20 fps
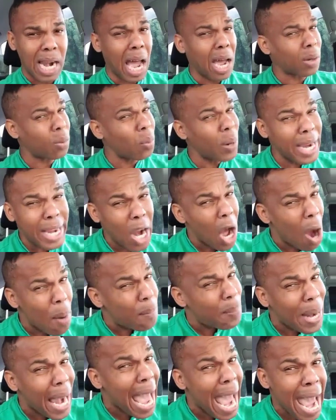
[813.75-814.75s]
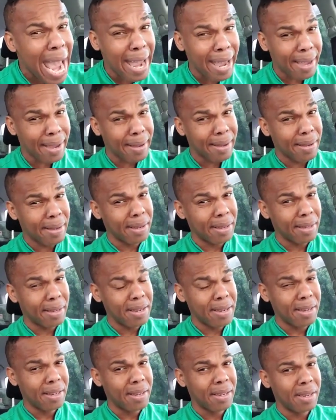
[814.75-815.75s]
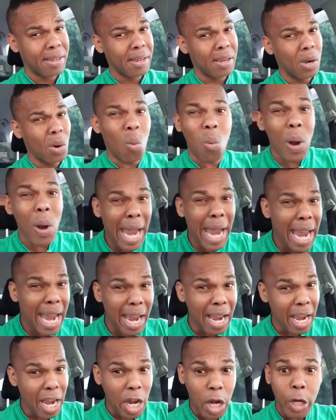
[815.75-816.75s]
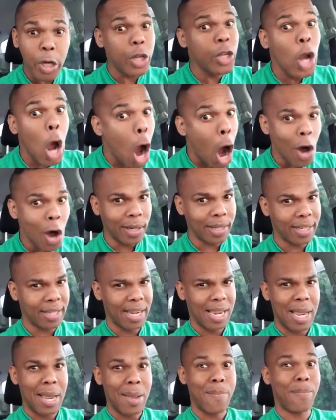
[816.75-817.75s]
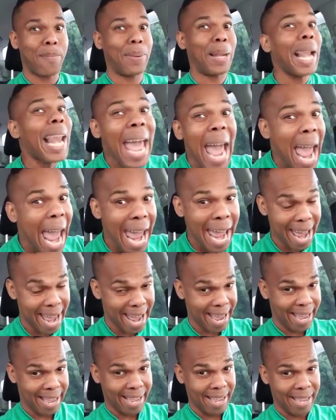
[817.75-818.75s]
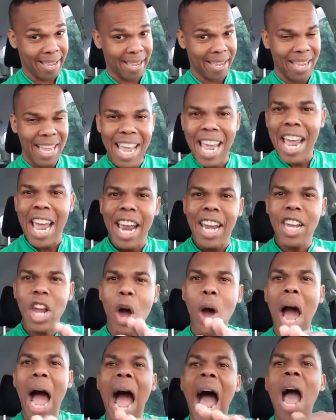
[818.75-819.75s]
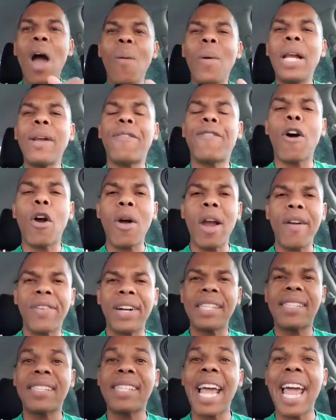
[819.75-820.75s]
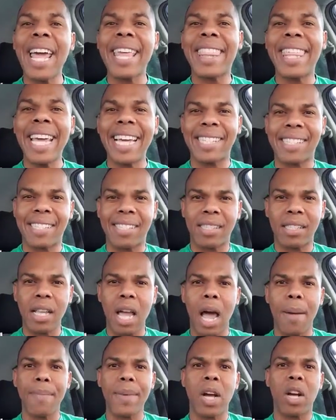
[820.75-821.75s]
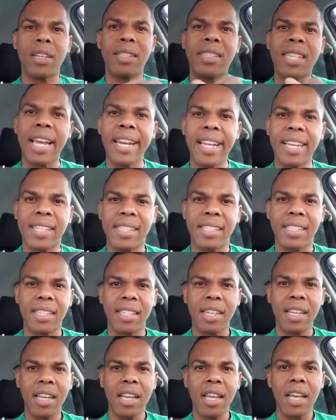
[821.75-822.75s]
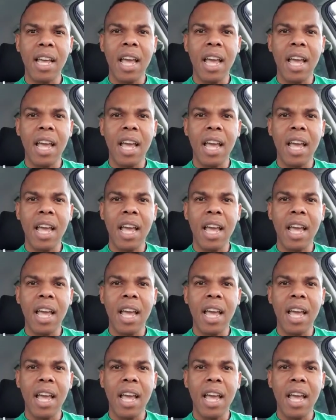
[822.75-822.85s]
that we don't play. We don't play. Now, I will forever say this. I'm going to say this.